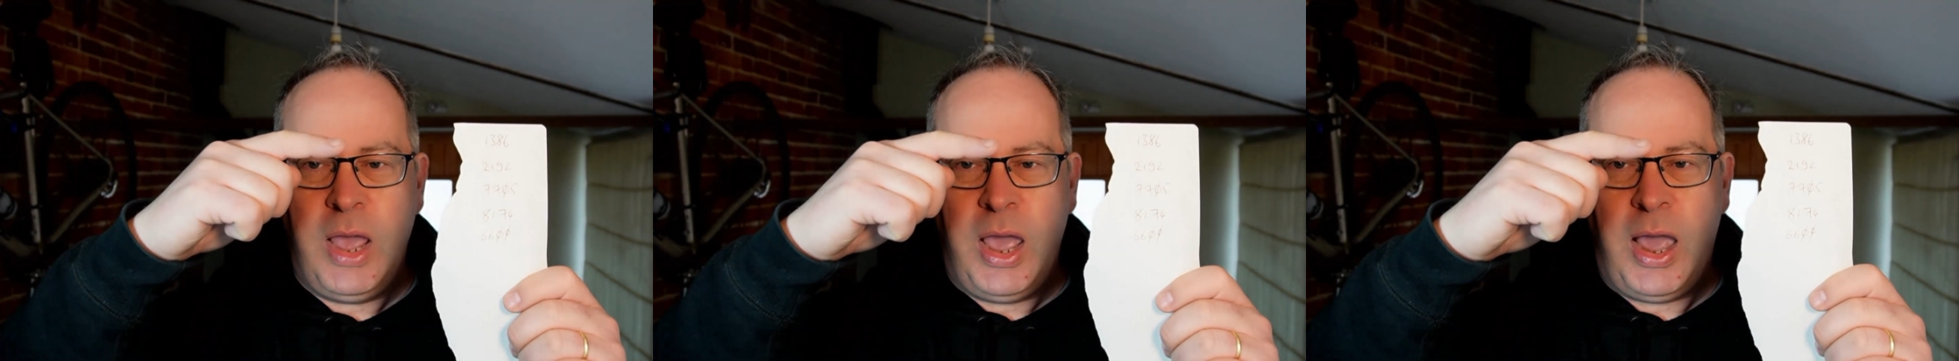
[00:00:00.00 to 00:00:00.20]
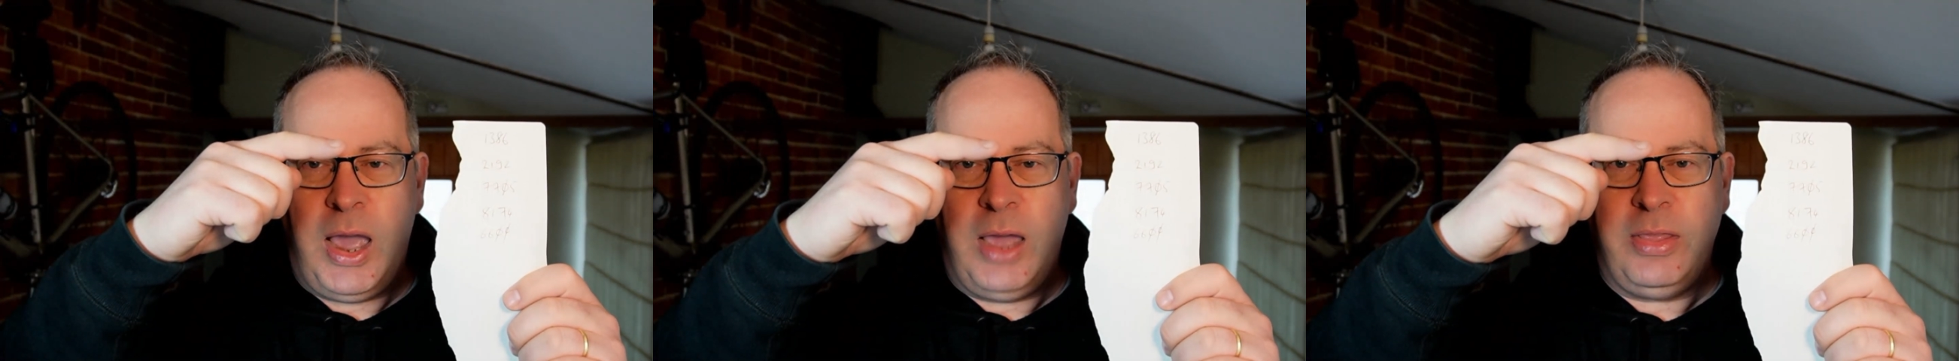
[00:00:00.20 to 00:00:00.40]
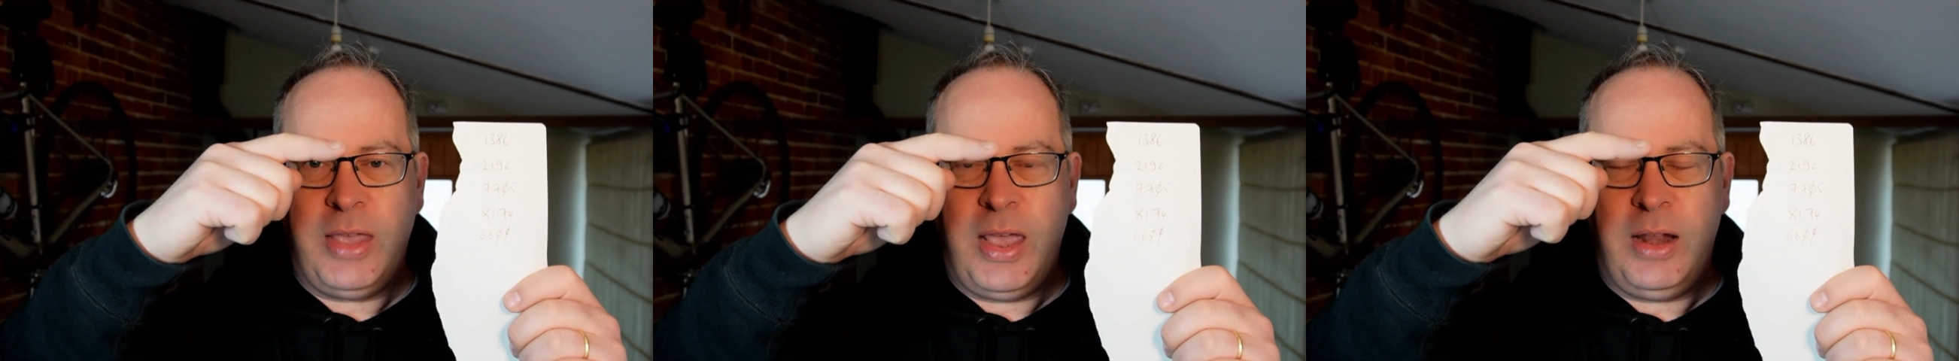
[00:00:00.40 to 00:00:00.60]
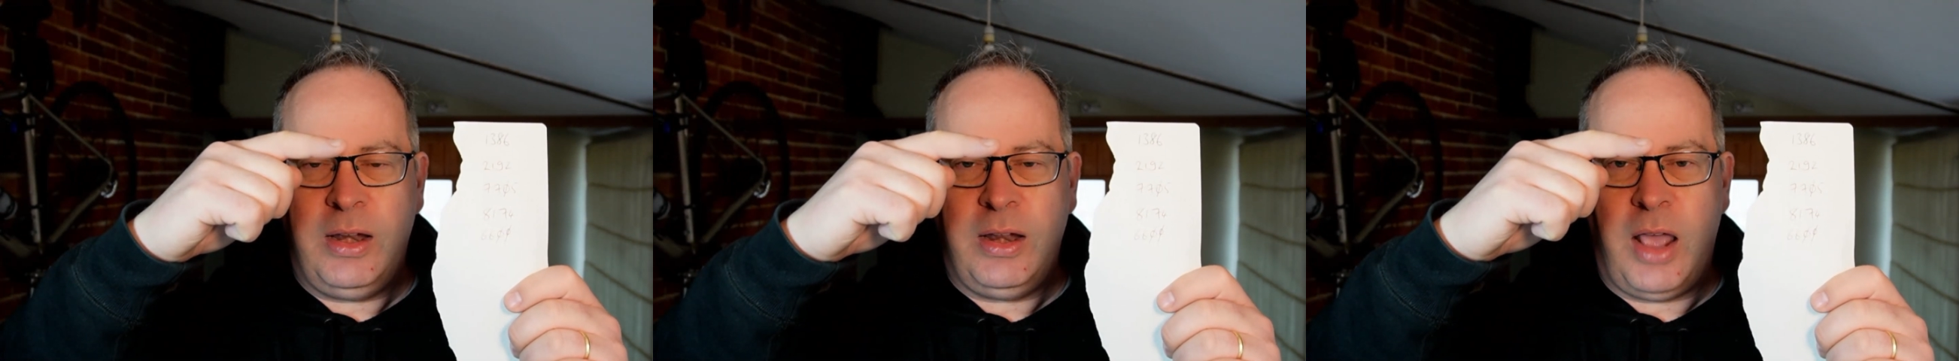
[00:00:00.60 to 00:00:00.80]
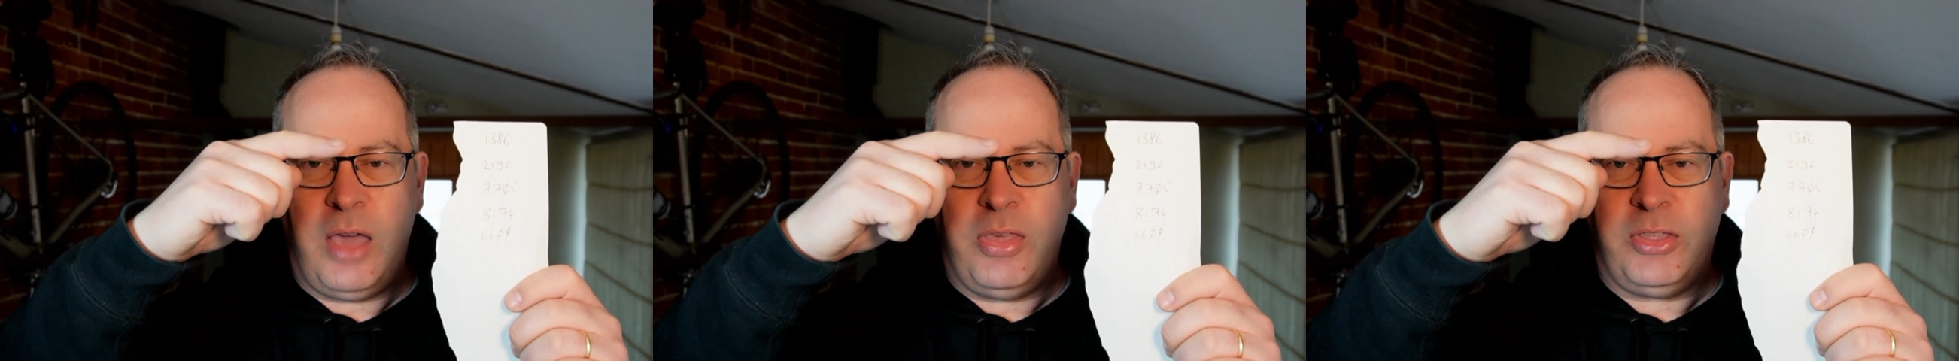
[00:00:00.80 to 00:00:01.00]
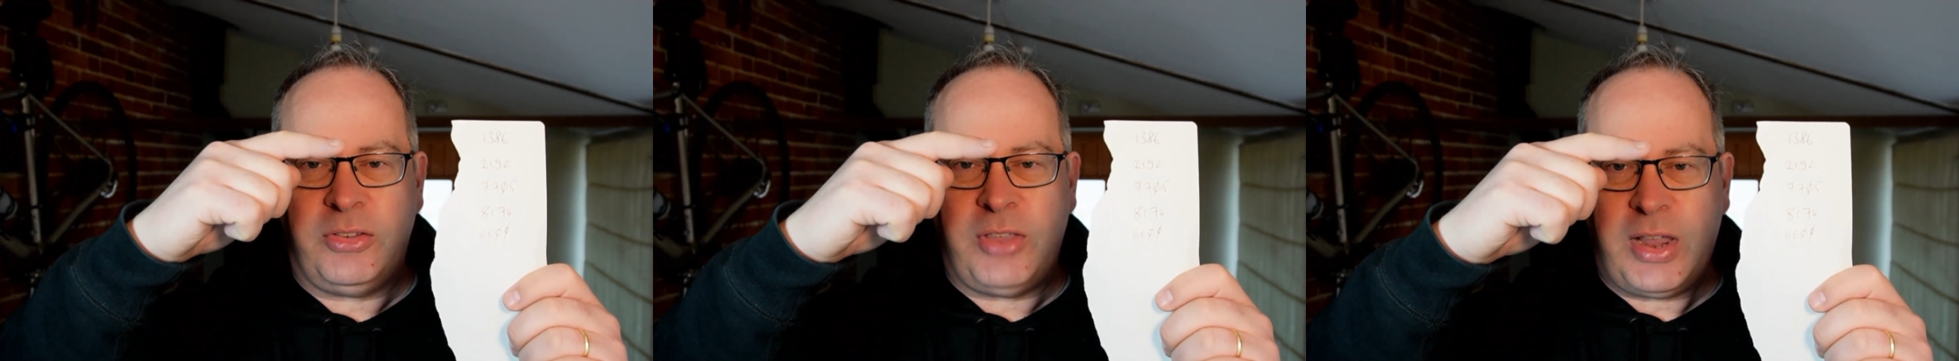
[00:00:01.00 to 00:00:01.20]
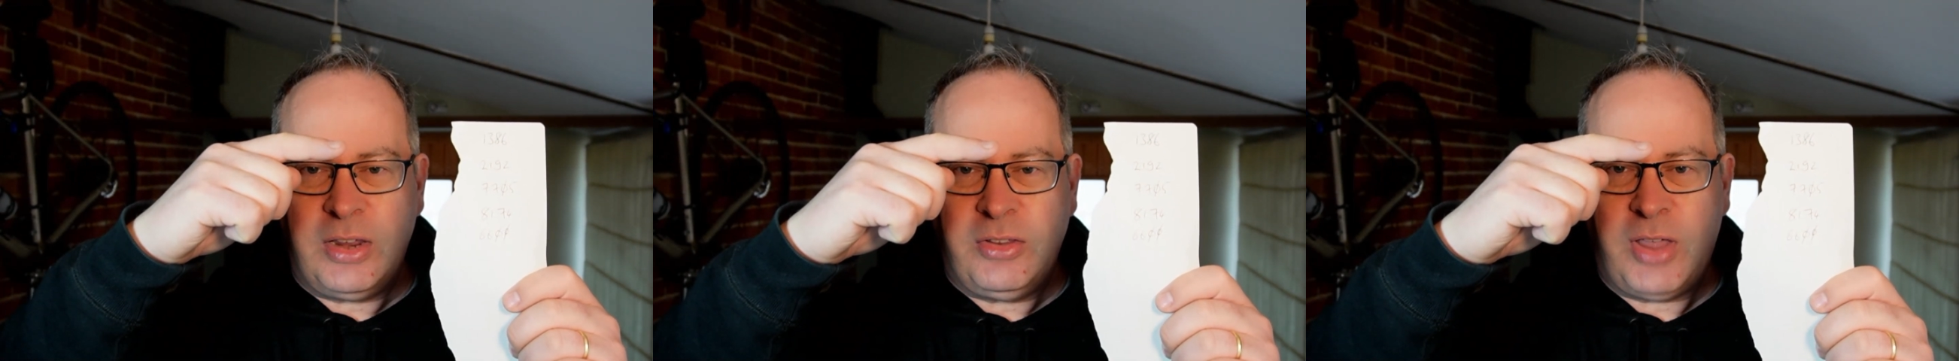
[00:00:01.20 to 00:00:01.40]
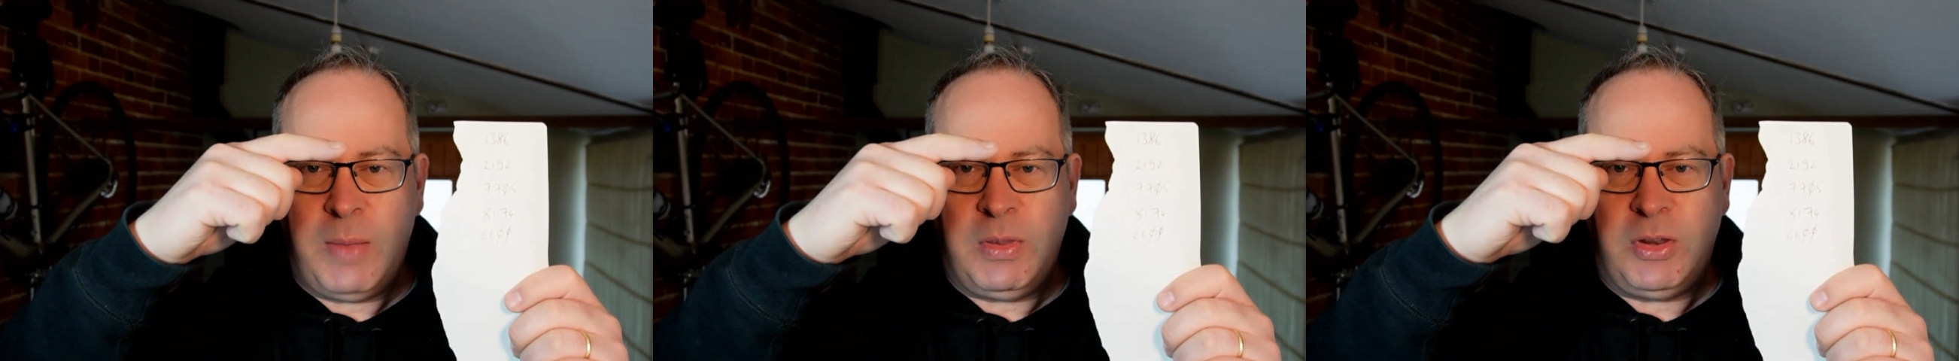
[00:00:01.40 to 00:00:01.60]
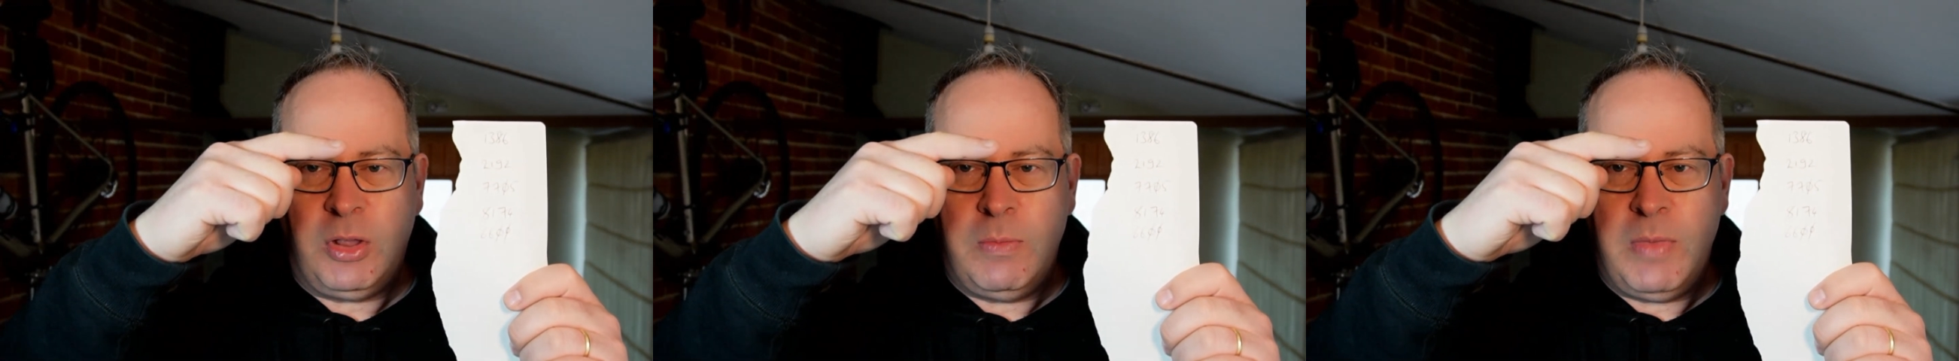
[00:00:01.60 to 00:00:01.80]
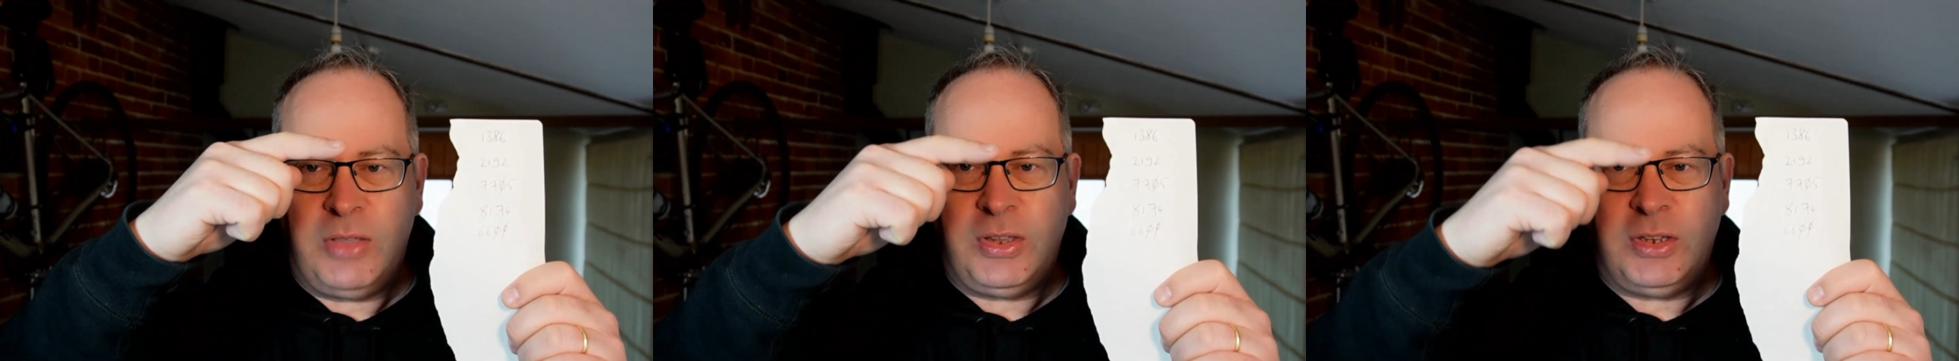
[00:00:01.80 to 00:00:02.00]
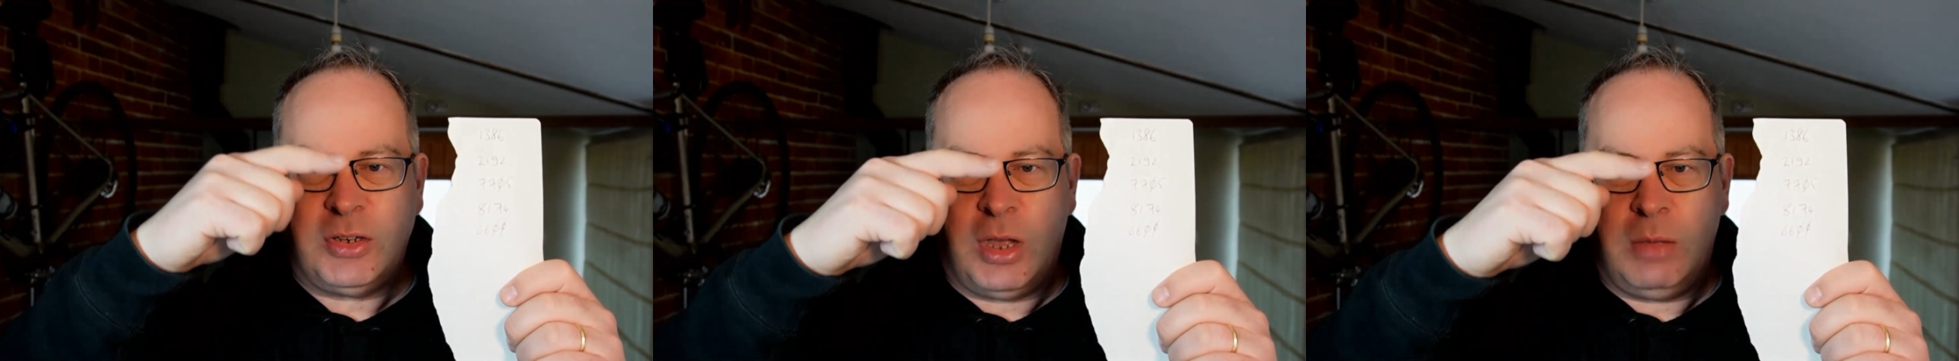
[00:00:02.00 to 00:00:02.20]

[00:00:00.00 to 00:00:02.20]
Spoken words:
and then the second time I do a message,